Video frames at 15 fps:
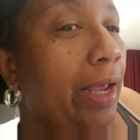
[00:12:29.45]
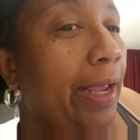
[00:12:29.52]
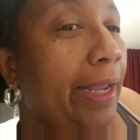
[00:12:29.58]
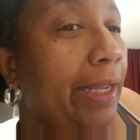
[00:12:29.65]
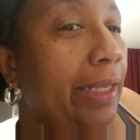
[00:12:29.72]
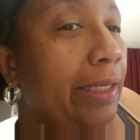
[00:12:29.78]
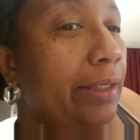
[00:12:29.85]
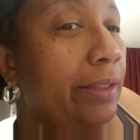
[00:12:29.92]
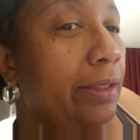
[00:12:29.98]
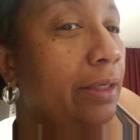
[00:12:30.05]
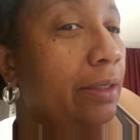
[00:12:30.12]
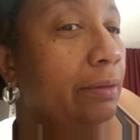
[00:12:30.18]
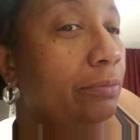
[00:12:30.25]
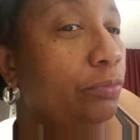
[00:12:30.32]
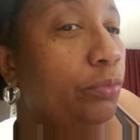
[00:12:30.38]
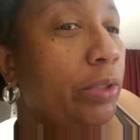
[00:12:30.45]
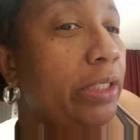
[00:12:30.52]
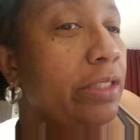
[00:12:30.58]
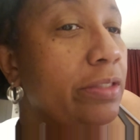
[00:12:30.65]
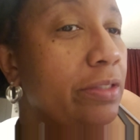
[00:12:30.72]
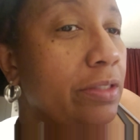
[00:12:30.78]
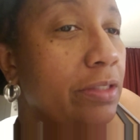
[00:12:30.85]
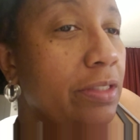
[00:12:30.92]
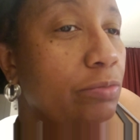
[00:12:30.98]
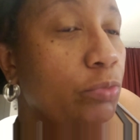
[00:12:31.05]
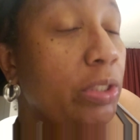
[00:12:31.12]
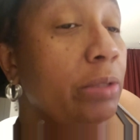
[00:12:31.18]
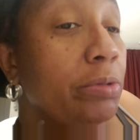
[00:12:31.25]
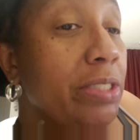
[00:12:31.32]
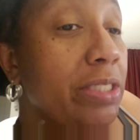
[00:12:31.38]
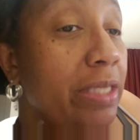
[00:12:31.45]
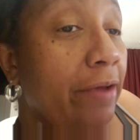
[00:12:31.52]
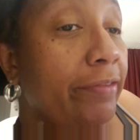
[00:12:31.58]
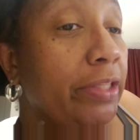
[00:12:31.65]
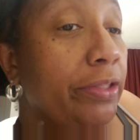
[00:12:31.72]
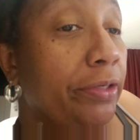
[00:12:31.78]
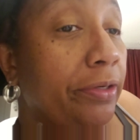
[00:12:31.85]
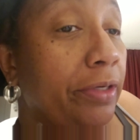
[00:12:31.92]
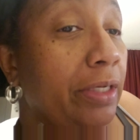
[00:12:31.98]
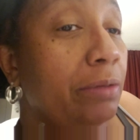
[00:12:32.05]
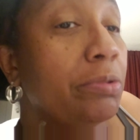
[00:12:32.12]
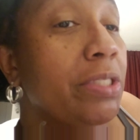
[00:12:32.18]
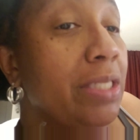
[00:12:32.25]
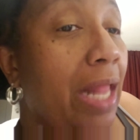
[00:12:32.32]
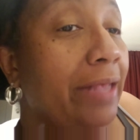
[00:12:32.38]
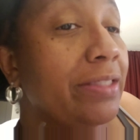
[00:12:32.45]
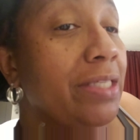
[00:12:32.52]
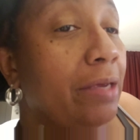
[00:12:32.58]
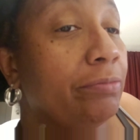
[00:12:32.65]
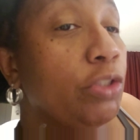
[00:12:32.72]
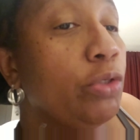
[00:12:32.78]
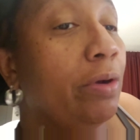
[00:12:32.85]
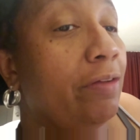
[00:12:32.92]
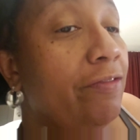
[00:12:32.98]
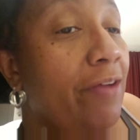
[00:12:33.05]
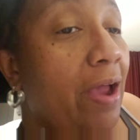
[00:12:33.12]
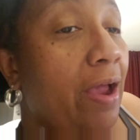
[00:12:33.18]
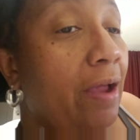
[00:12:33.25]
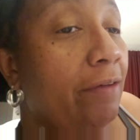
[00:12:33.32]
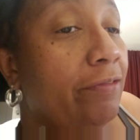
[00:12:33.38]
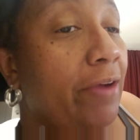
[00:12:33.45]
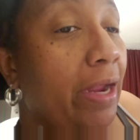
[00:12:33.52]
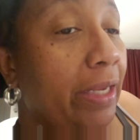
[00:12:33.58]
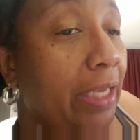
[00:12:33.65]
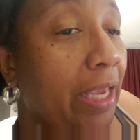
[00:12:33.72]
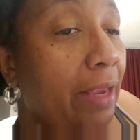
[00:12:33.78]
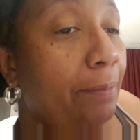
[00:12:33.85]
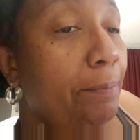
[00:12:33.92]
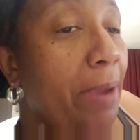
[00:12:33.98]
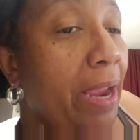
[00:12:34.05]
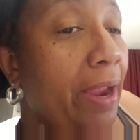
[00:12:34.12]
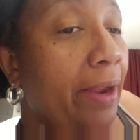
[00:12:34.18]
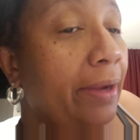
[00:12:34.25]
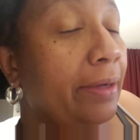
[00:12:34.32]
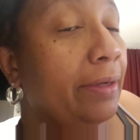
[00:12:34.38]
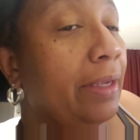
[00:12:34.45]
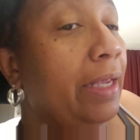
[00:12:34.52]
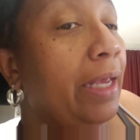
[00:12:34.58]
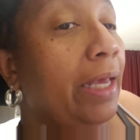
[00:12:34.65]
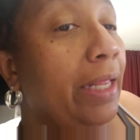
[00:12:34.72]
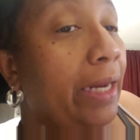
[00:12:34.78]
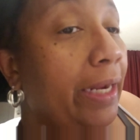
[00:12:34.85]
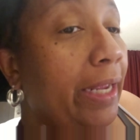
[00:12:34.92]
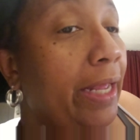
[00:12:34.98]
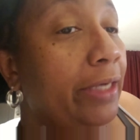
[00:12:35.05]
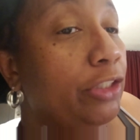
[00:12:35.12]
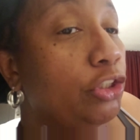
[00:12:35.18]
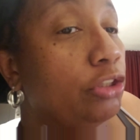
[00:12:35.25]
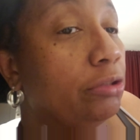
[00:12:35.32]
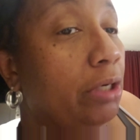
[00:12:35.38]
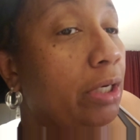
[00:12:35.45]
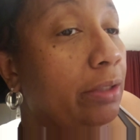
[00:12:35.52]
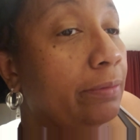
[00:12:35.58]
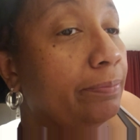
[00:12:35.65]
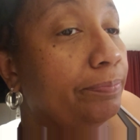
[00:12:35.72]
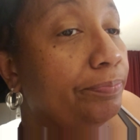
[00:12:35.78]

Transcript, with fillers: And um, when, it, when it was 7.30, it was like 7.25, I came back and I got in the truck.